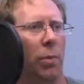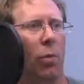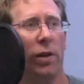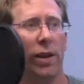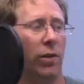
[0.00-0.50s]

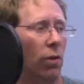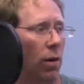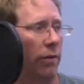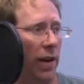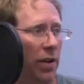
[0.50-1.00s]
worked out to
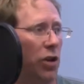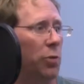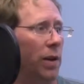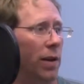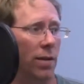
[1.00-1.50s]
our
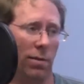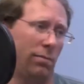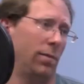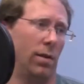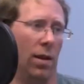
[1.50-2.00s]
advantage because a
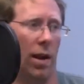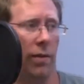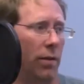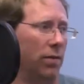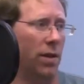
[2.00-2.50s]
lot
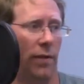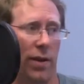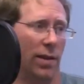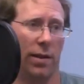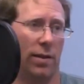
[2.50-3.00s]
of our stuff
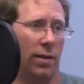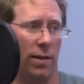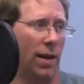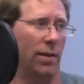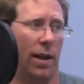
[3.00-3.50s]
doesn't
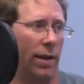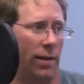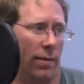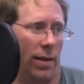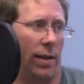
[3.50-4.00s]
sound
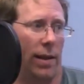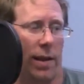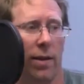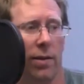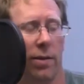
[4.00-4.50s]
like
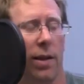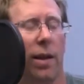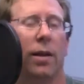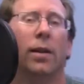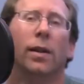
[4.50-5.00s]
anything else. Yeah.